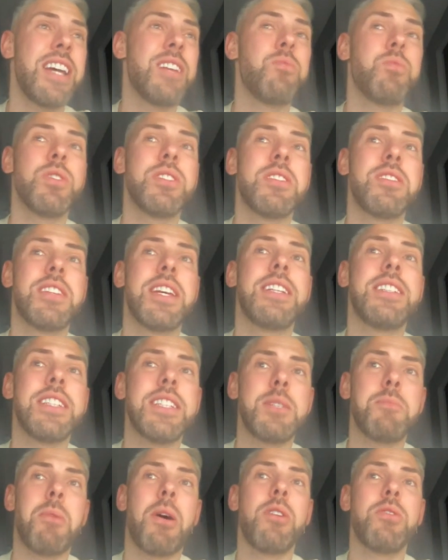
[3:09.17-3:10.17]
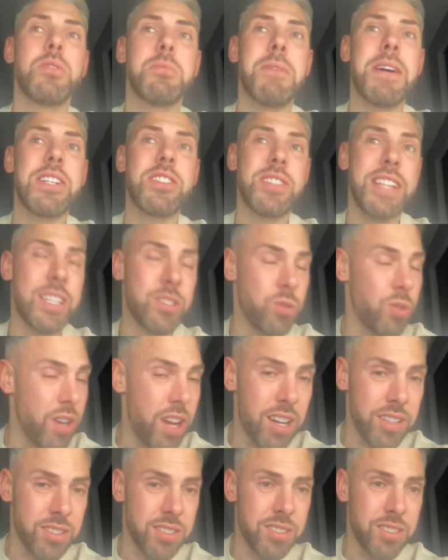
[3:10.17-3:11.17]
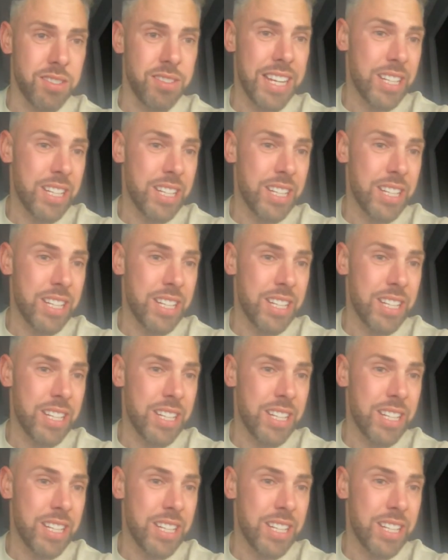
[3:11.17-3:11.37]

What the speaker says: Edwards said in his post-match, that's on us.